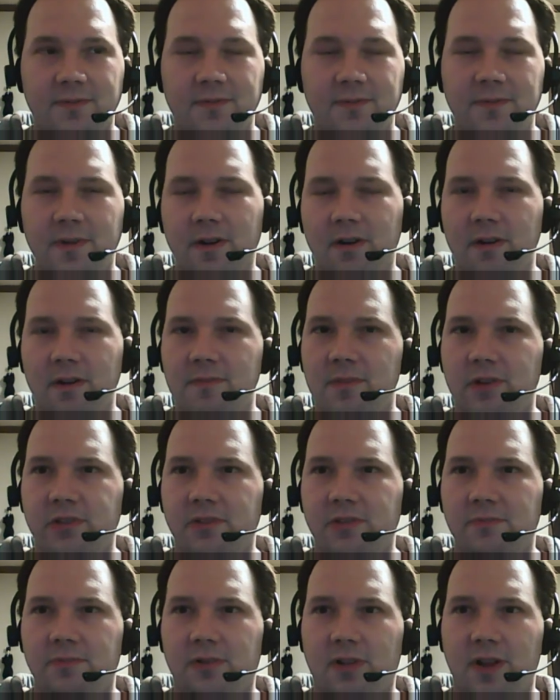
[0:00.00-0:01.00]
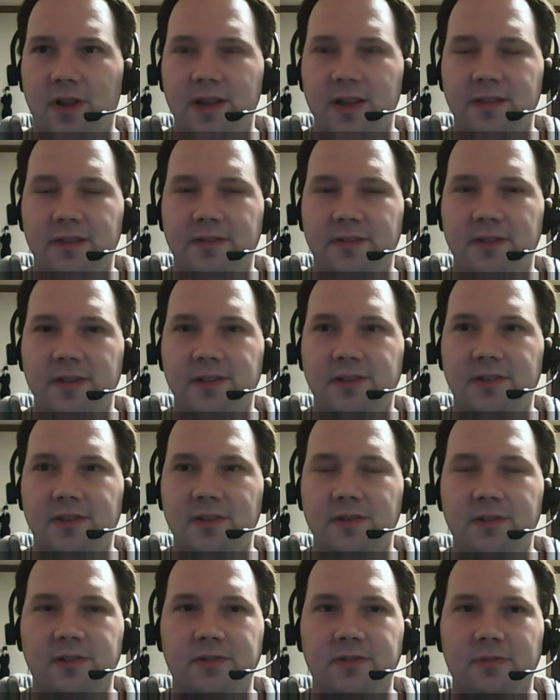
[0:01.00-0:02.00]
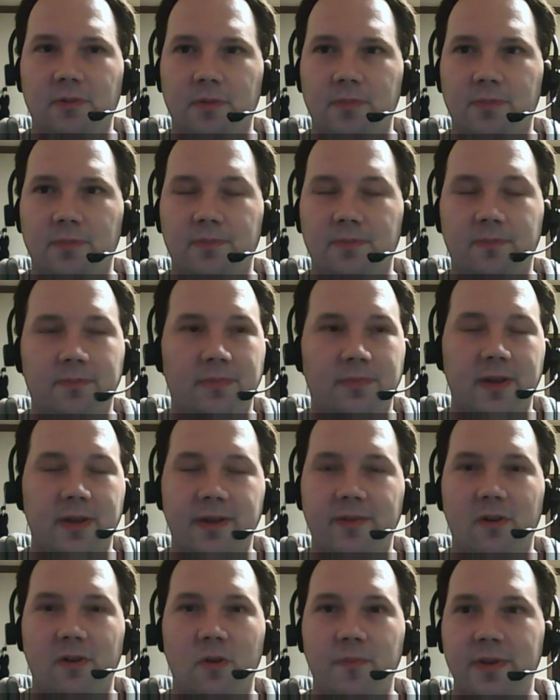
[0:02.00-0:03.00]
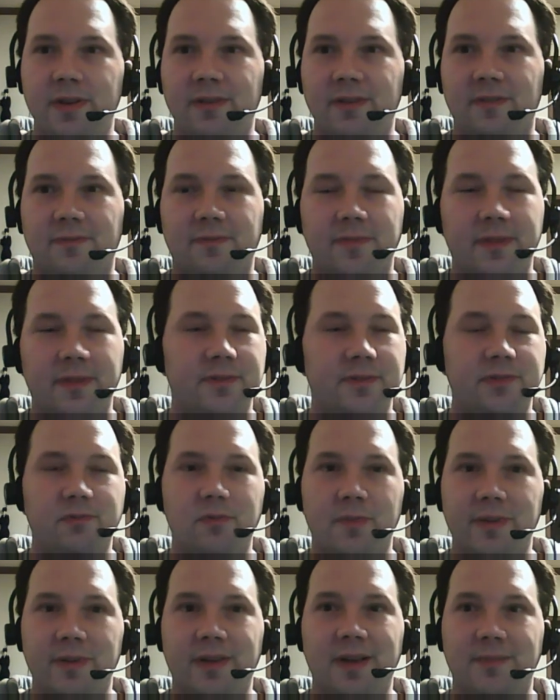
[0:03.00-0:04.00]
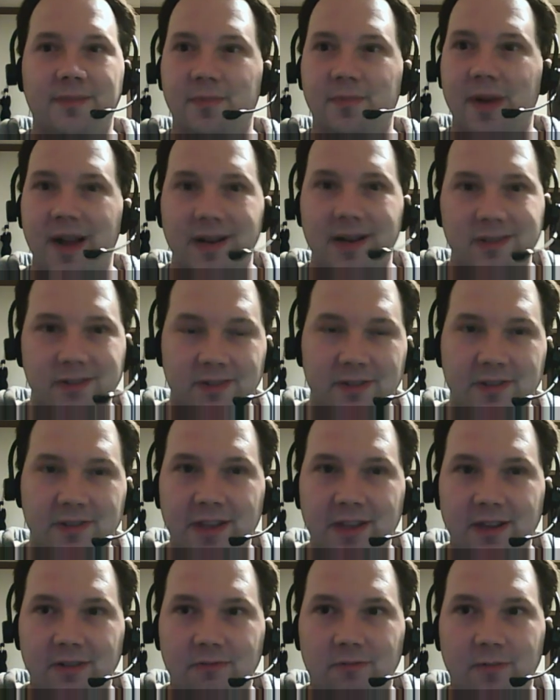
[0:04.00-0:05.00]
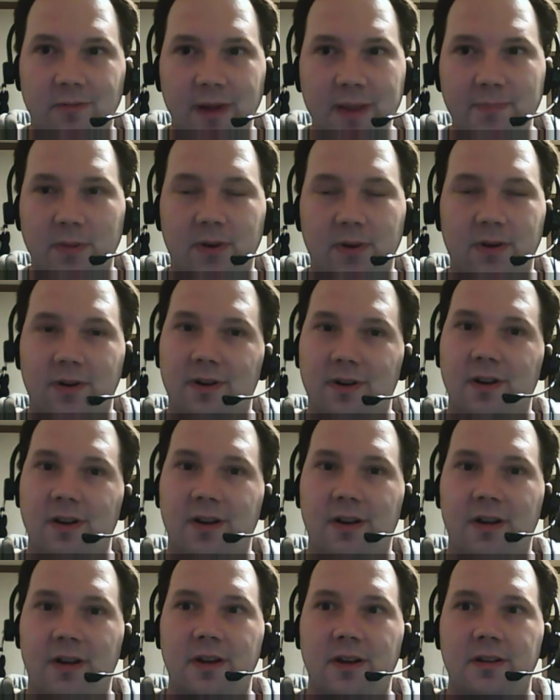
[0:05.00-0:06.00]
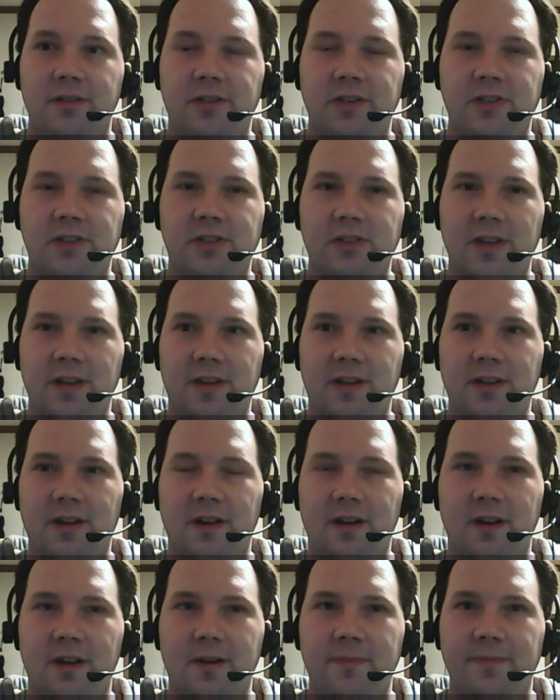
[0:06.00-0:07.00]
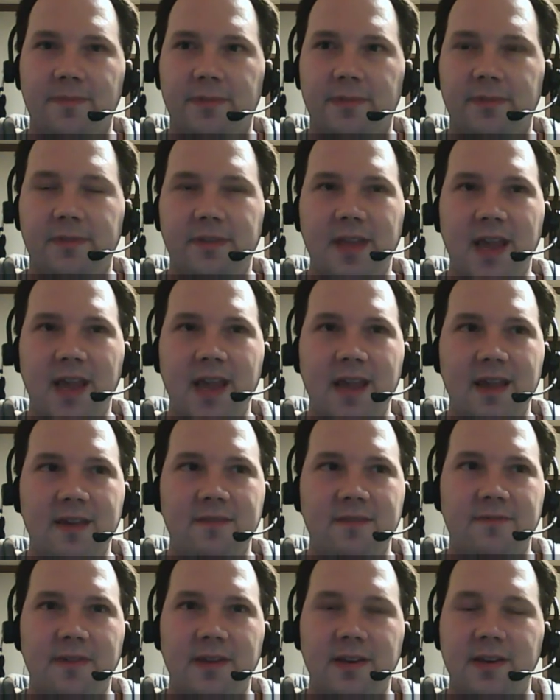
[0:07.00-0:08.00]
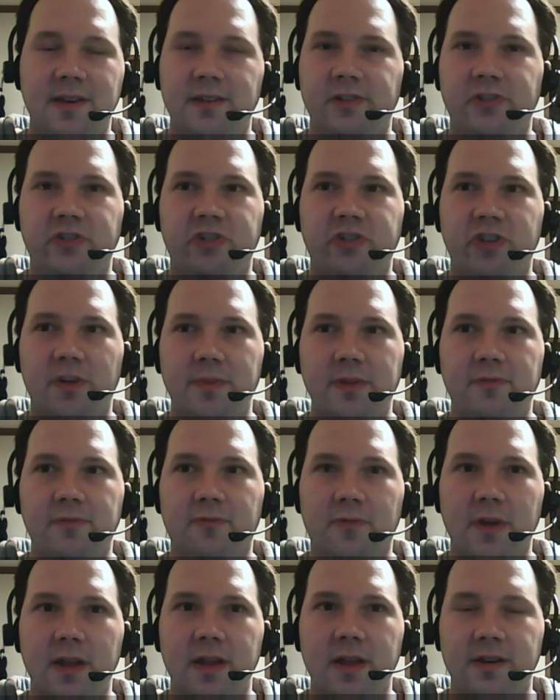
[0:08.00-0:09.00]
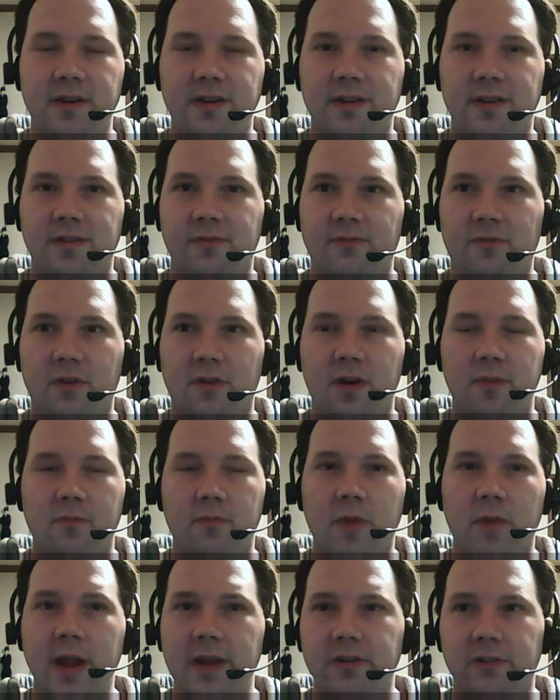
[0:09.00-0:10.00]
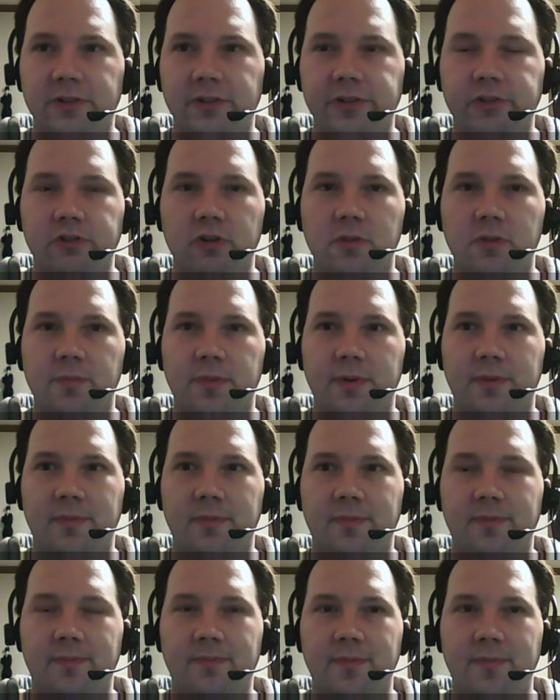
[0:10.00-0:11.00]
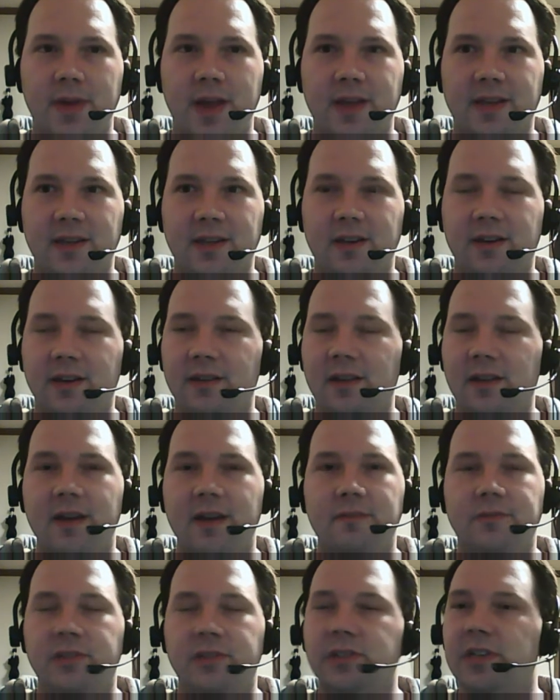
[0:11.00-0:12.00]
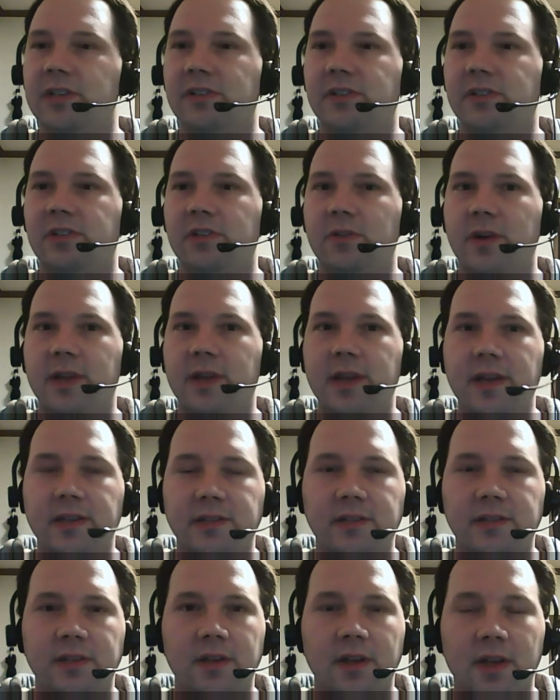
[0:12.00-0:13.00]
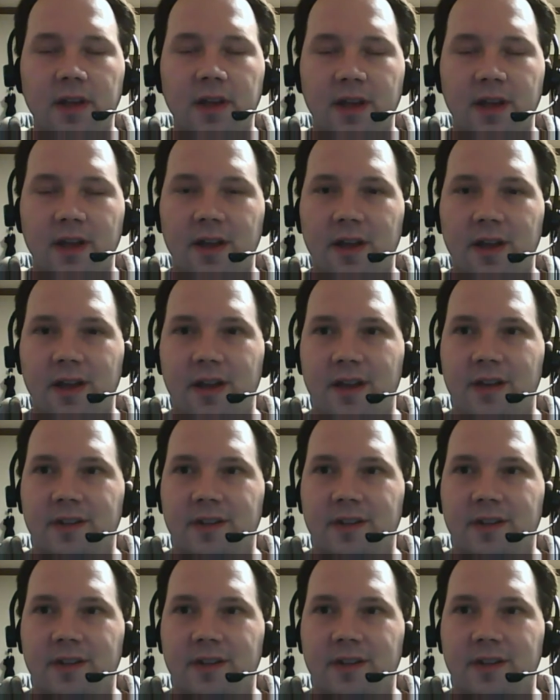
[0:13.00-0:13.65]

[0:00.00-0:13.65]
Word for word: So, very much implying that these dudes were like hoping to, that this woman comes back so that they can rape her just like um, Dave and his chubby friend from Randall's group back in uh, yeah it was season two I guess.